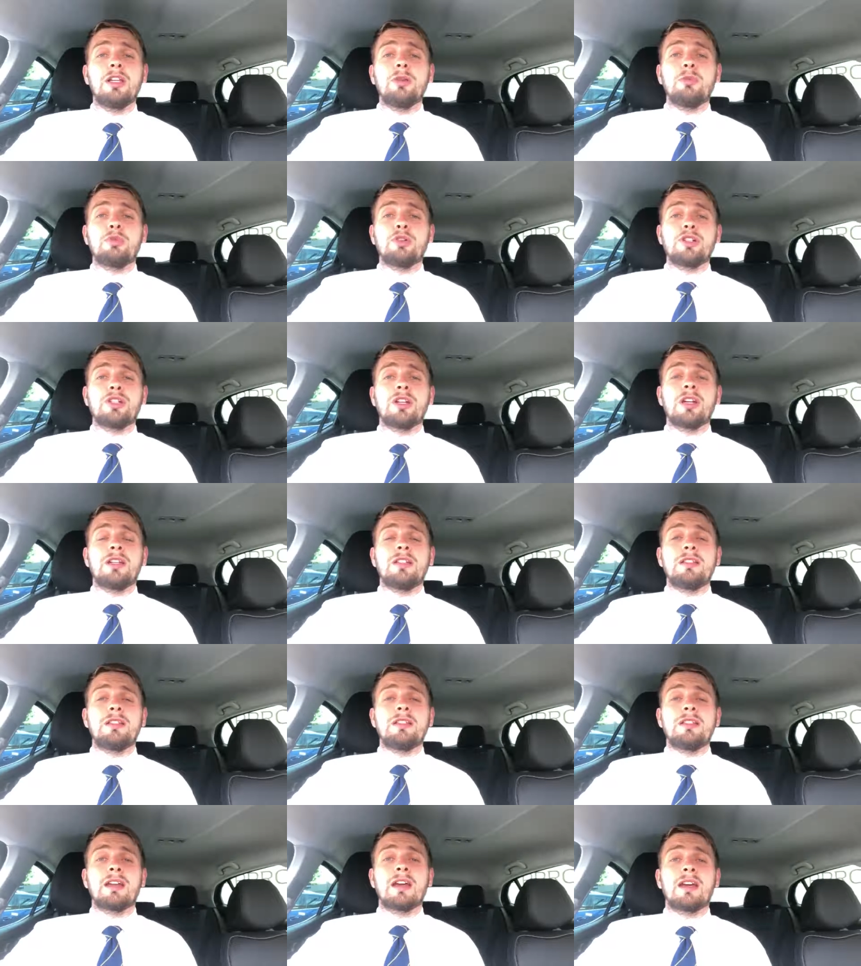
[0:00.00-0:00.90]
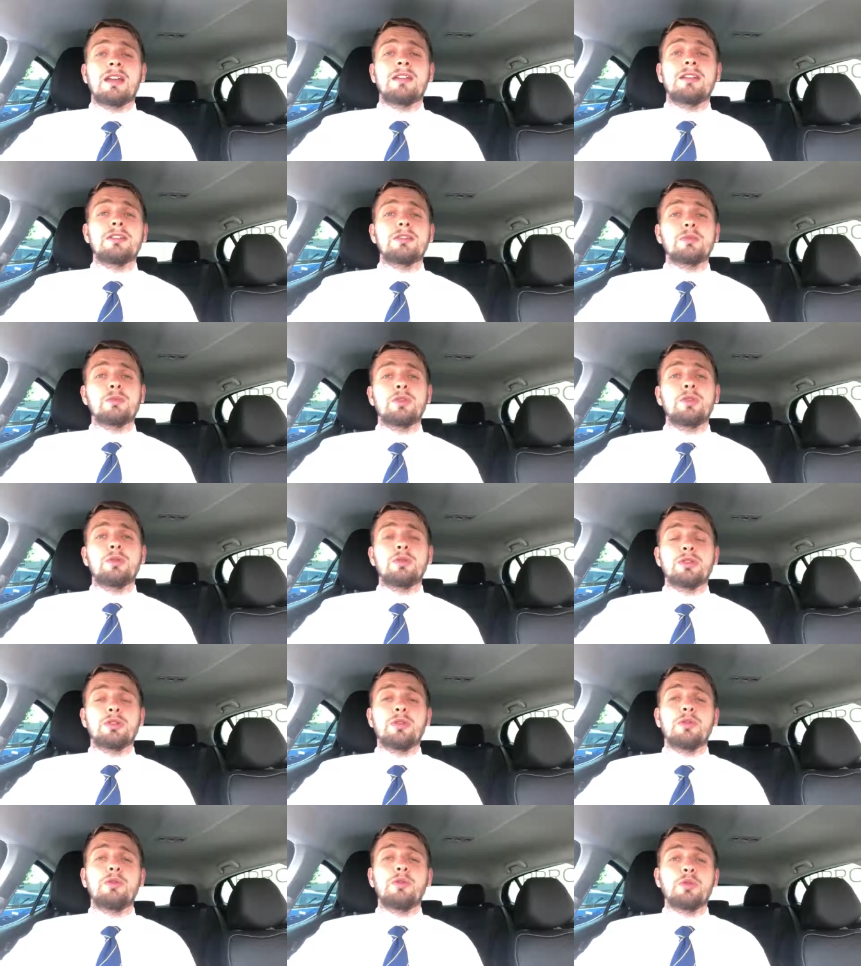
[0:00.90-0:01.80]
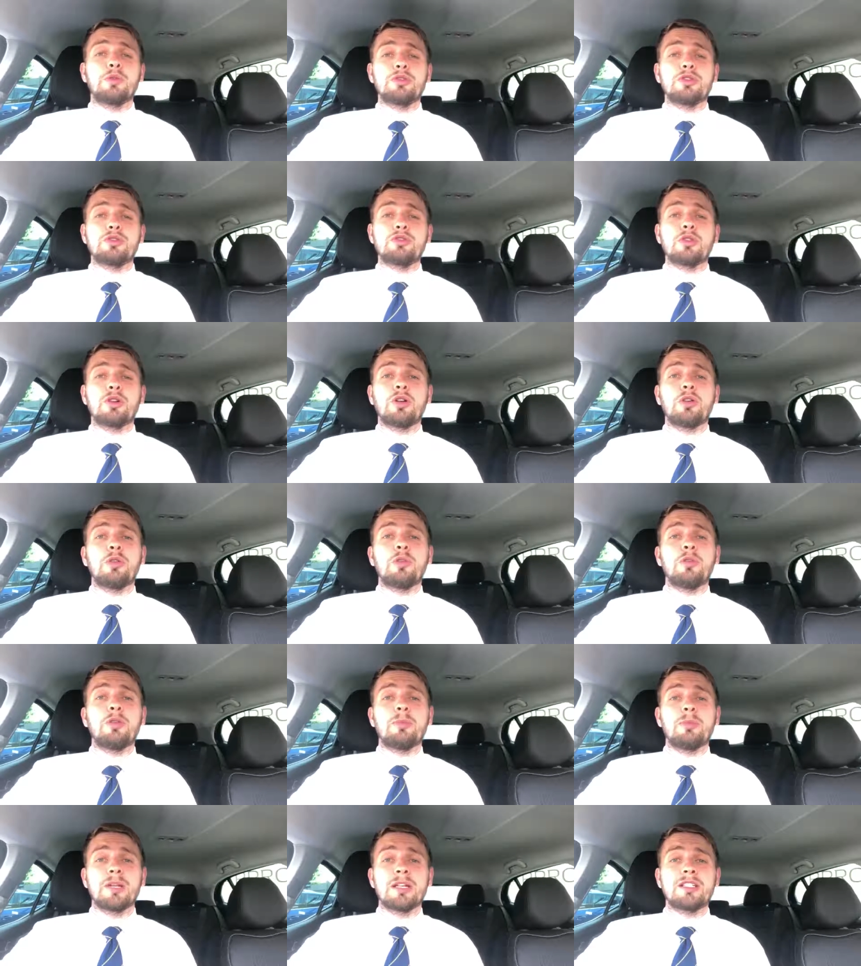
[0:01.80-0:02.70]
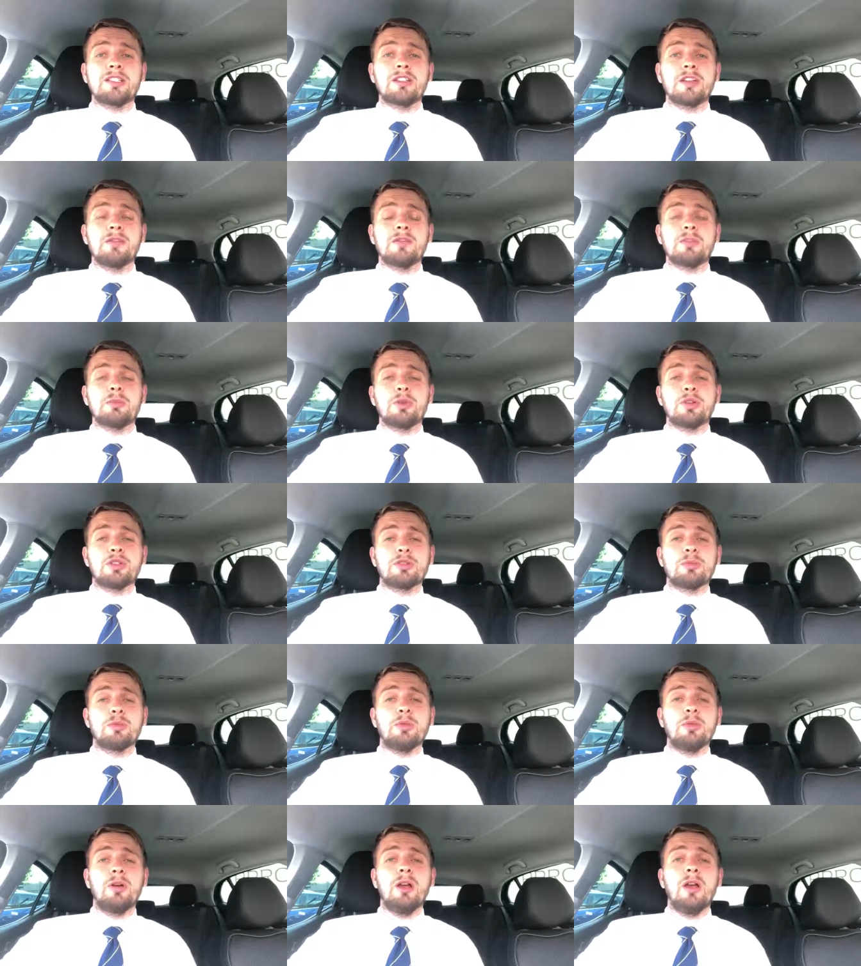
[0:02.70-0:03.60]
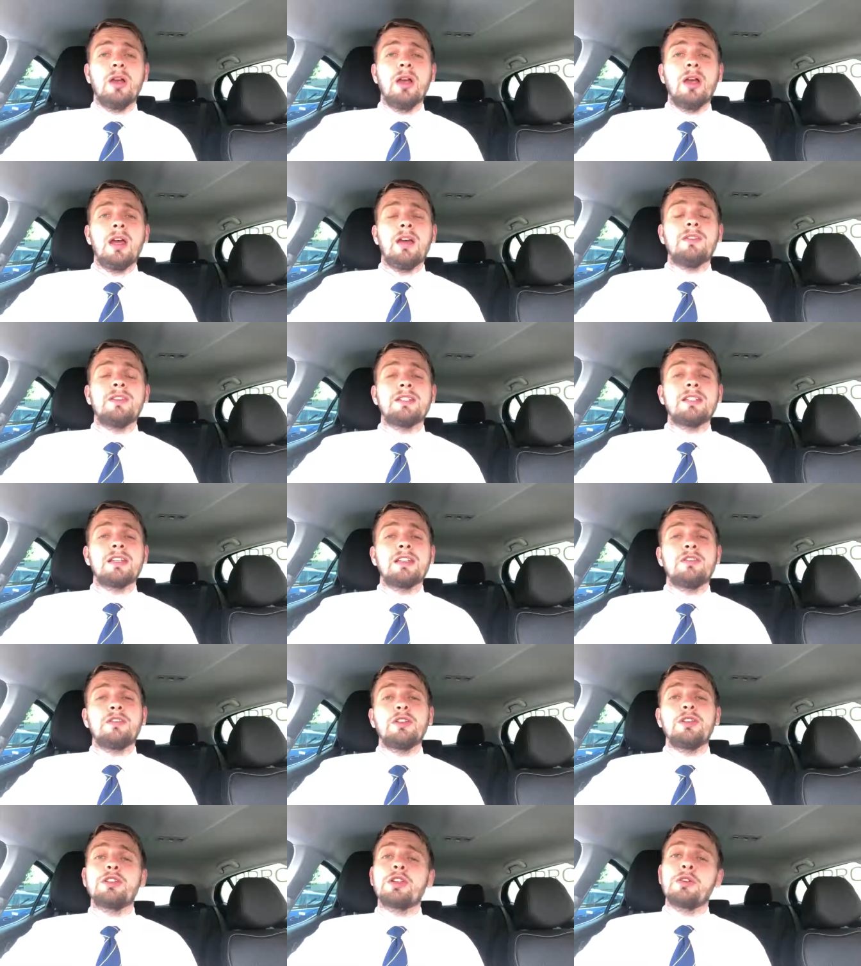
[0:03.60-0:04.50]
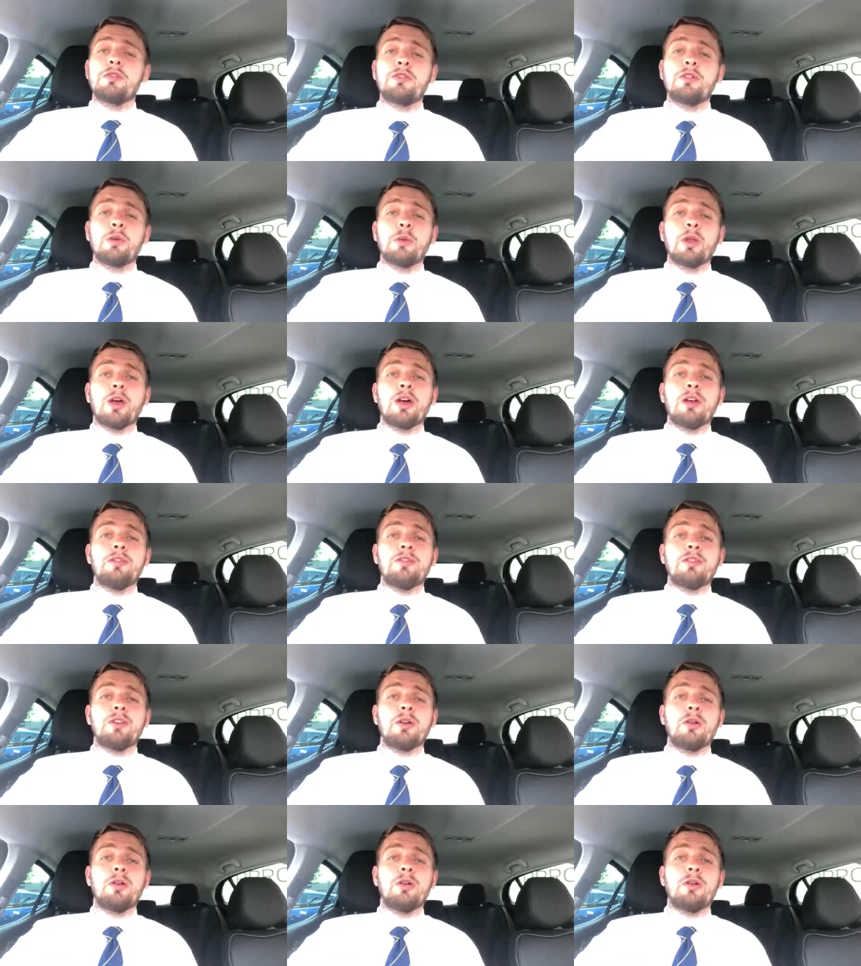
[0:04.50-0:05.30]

appreciated, and we always look forward to trying and offer the best service possible. If there's anything you don't feel like I've